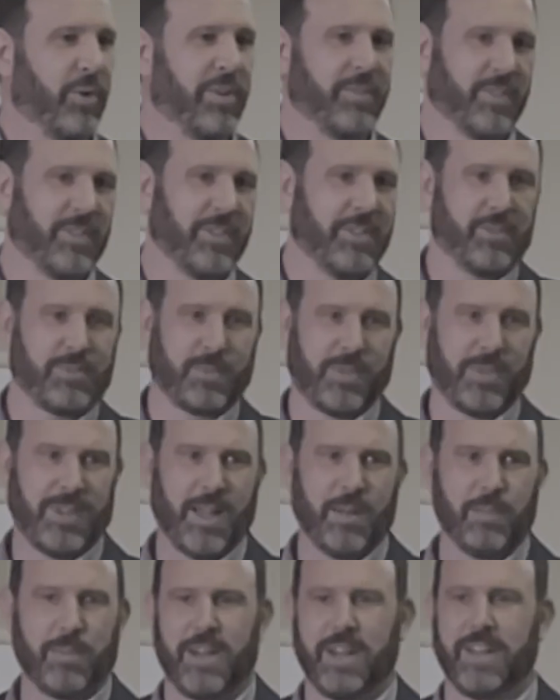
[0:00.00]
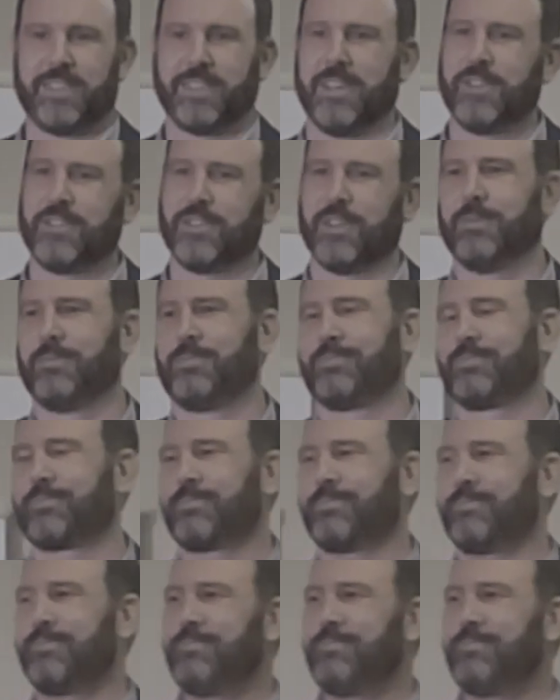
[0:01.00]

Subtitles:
for those who are not paying attention.